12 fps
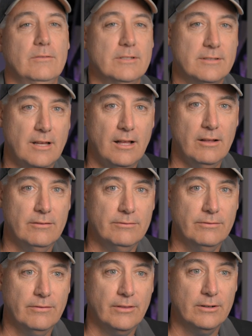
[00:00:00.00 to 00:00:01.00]
Resolve
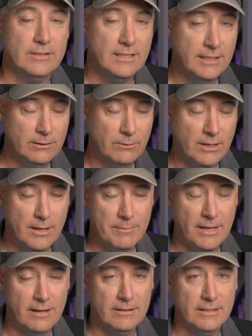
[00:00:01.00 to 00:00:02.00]
13 will
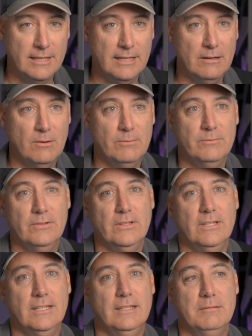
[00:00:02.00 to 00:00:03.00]
come out, and
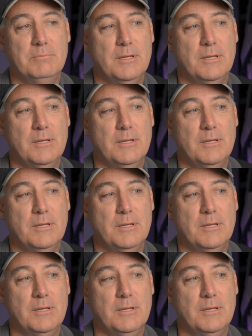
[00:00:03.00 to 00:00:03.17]
hopefully,